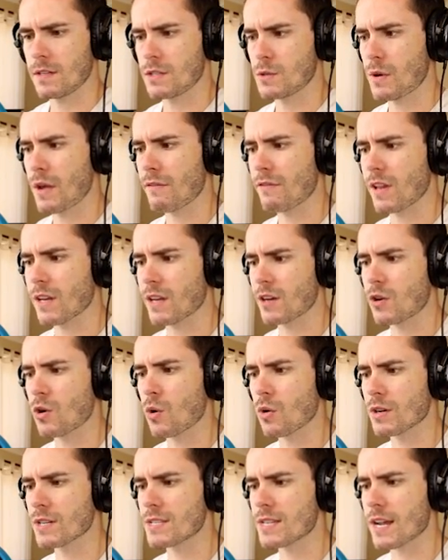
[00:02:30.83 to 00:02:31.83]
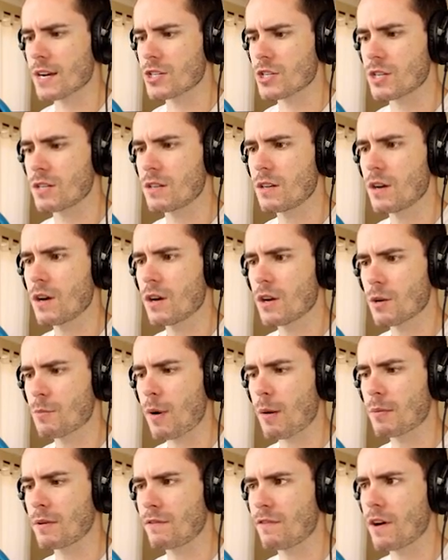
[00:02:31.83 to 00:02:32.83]
Do we have like a corner section? Could
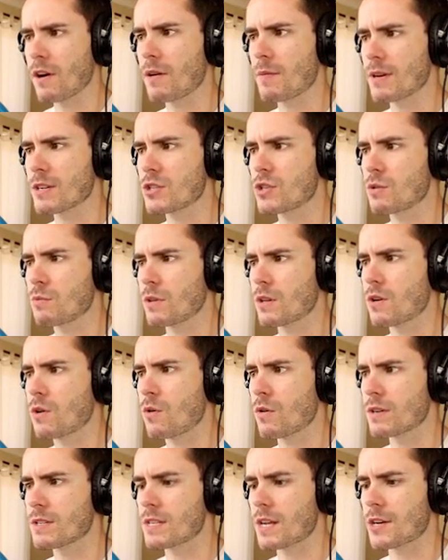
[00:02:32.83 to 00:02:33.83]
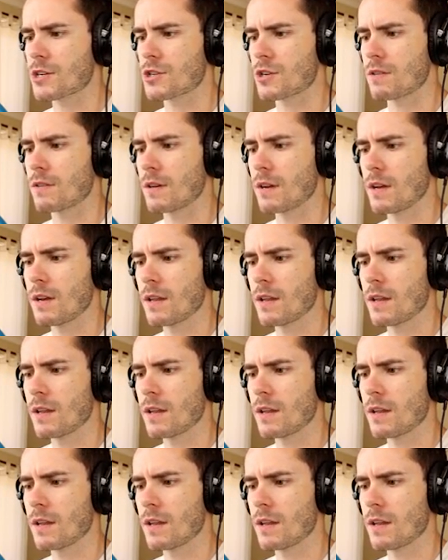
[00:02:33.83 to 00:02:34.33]
probably very much do with a corner section.